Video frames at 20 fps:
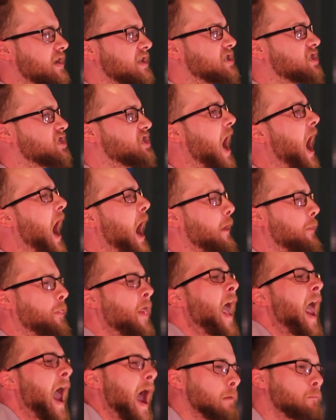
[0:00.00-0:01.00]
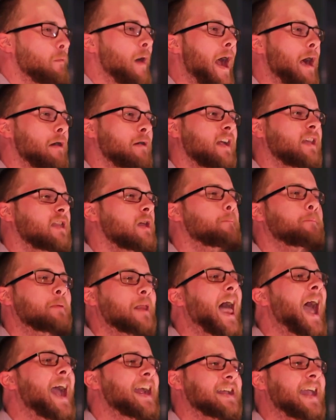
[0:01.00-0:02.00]
the scythe and wearing the
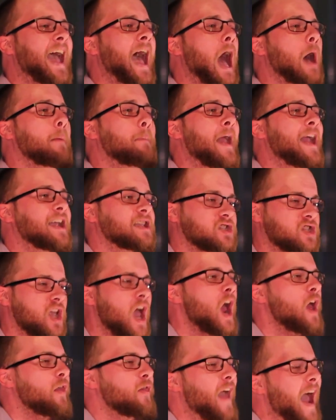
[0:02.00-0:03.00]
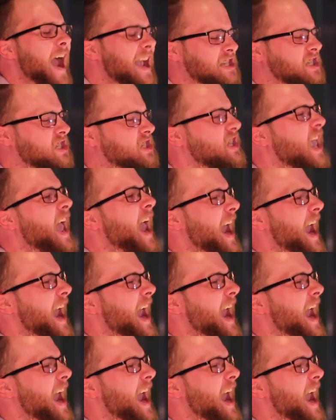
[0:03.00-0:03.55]
black habit. This